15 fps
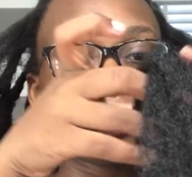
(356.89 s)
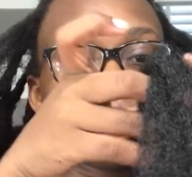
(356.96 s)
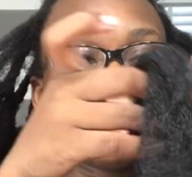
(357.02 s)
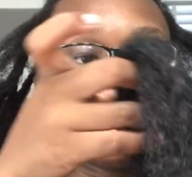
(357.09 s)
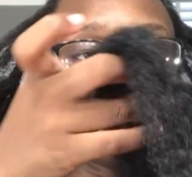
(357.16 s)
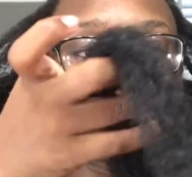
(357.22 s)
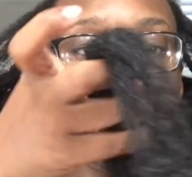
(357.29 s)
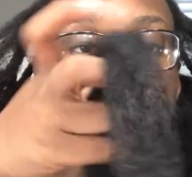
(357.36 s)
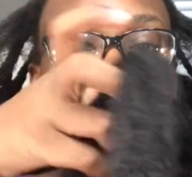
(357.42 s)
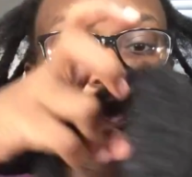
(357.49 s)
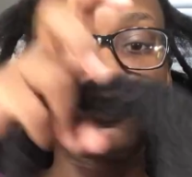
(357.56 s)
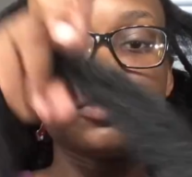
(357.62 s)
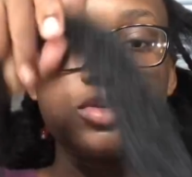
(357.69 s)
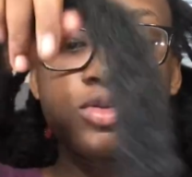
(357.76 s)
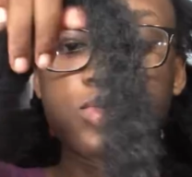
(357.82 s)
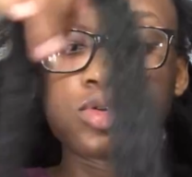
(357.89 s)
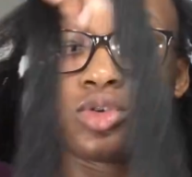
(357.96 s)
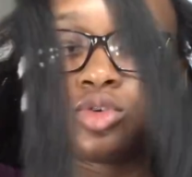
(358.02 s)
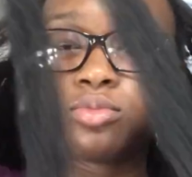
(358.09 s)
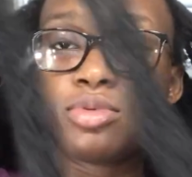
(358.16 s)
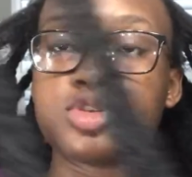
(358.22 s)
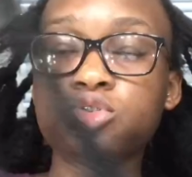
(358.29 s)
piece of your
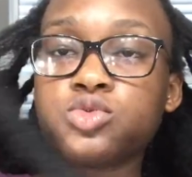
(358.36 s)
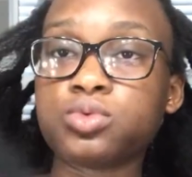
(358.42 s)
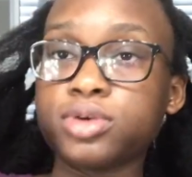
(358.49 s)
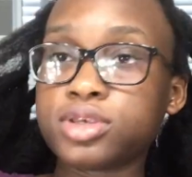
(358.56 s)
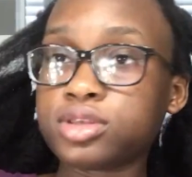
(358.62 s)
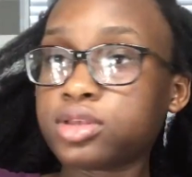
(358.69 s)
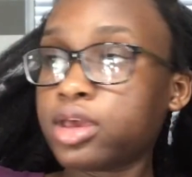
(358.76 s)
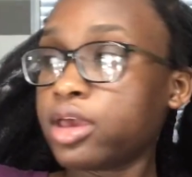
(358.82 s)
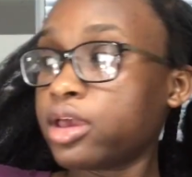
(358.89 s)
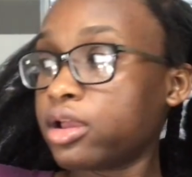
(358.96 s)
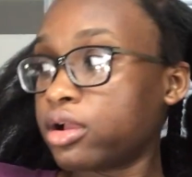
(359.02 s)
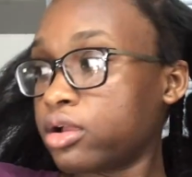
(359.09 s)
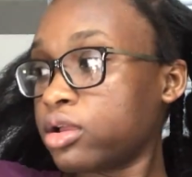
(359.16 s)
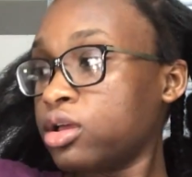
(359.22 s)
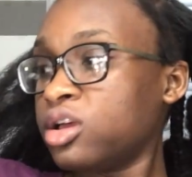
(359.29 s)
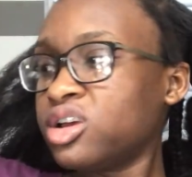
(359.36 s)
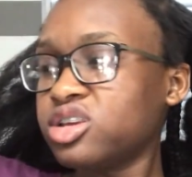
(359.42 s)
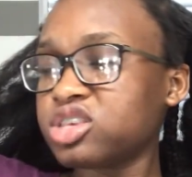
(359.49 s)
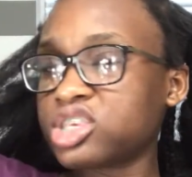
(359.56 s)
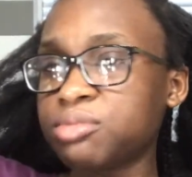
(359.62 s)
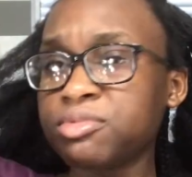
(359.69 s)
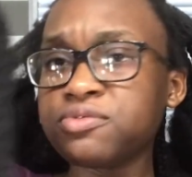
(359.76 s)
Cuban twist hair.
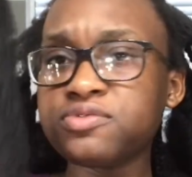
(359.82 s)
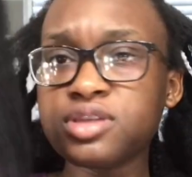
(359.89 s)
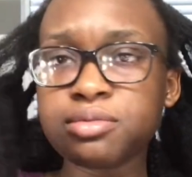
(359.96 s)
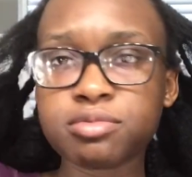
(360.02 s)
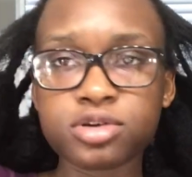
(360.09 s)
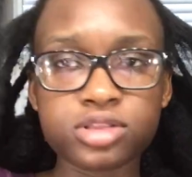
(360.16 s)
Some of them are